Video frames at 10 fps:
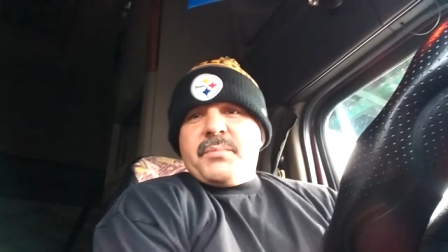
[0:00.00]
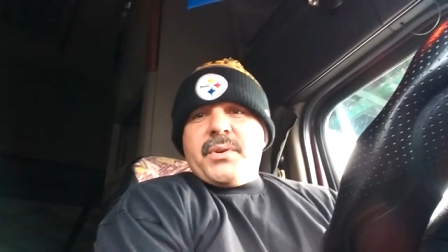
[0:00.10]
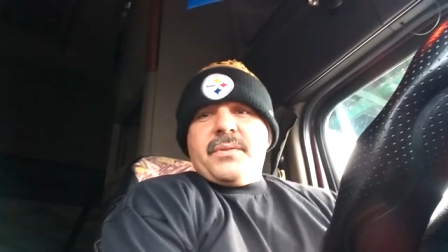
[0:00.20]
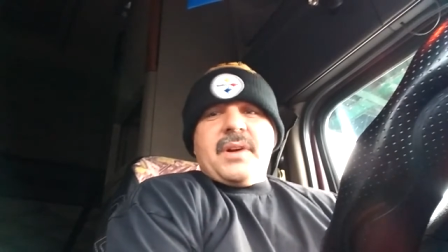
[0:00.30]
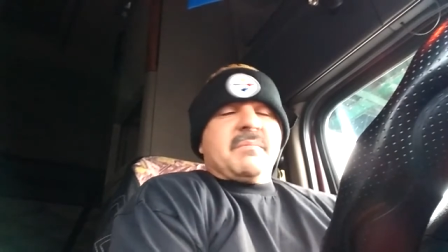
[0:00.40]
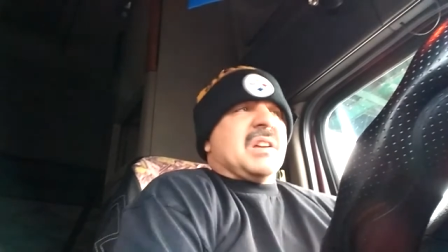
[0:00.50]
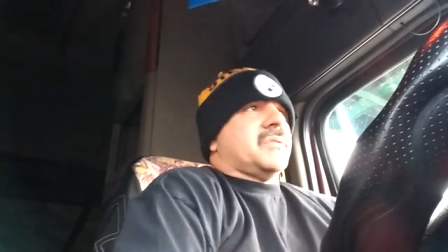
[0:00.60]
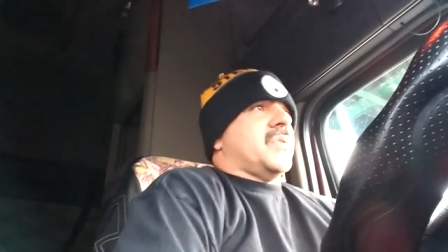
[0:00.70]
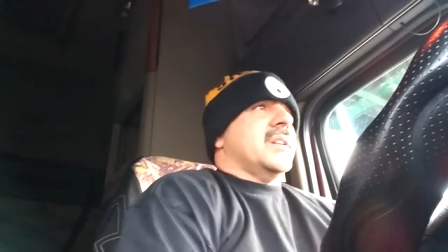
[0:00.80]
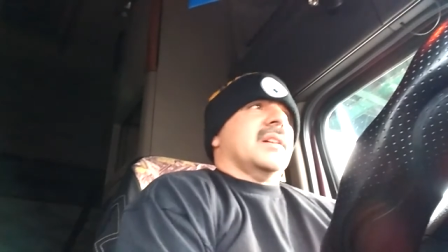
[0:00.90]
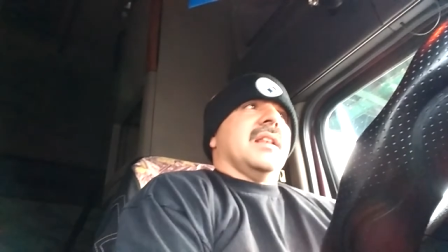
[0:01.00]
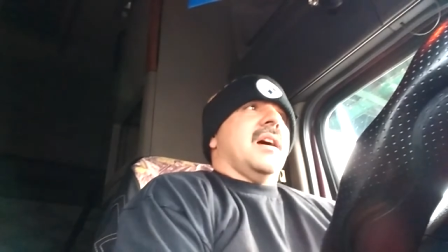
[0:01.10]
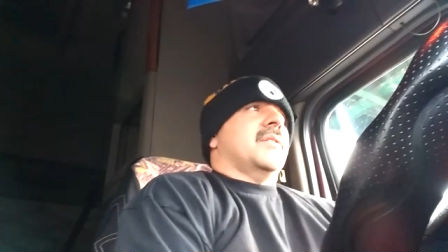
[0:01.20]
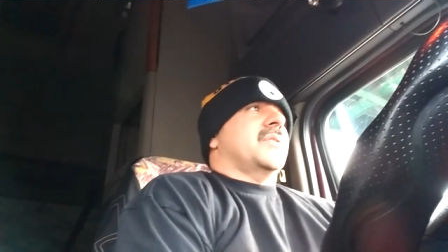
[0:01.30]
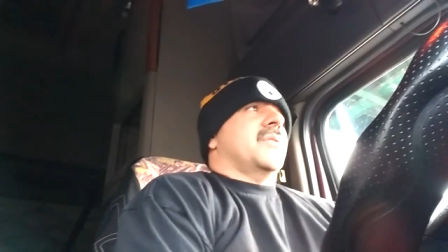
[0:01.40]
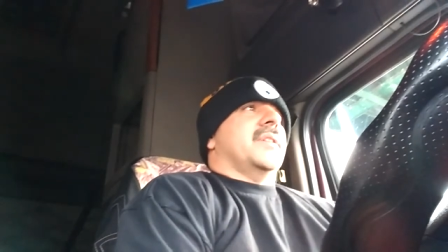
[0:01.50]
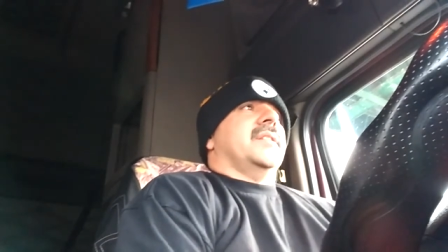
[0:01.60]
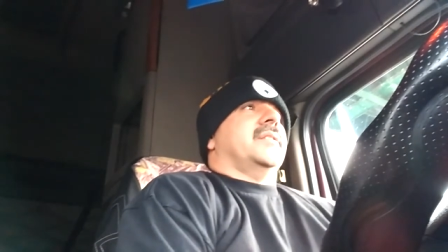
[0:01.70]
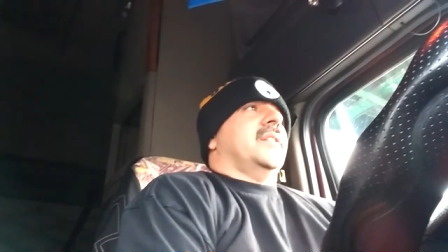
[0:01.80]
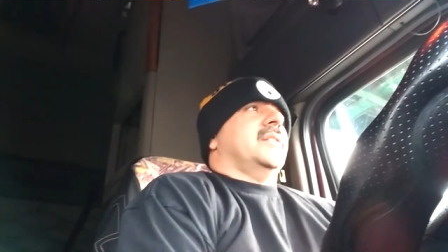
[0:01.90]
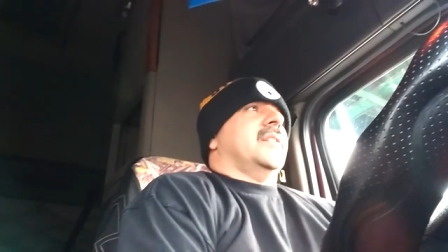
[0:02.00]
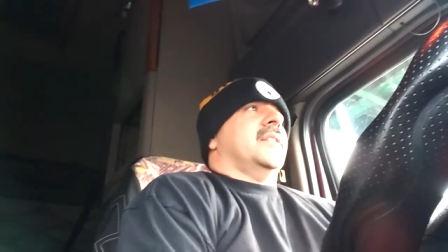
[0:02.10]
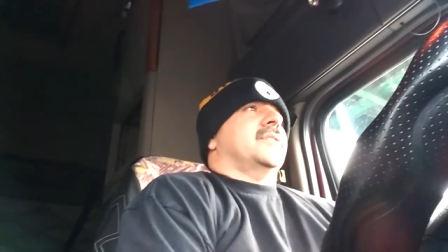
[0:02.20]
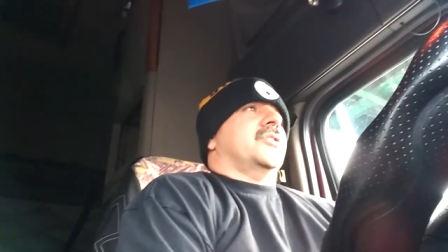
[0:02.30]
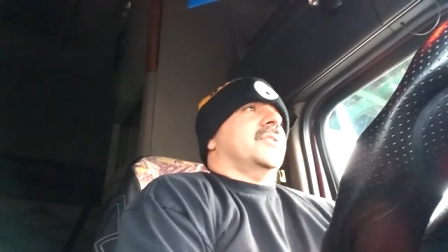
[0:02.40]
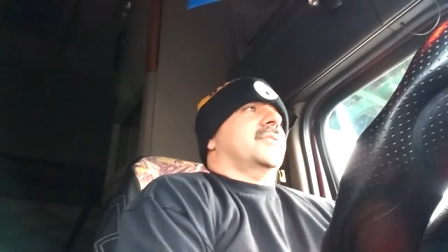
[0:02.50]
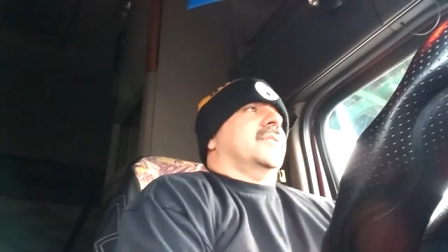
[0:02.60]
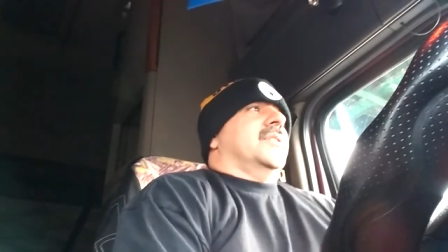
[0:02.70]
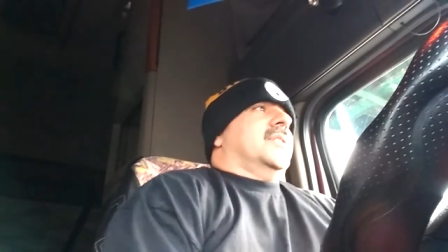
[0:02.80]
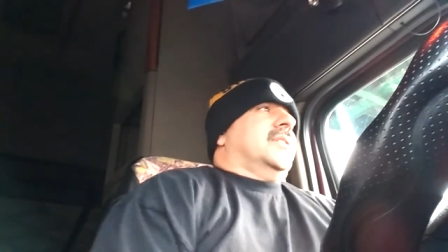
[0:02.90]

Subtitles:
bro. I'm not trying to clown you or anything. It's just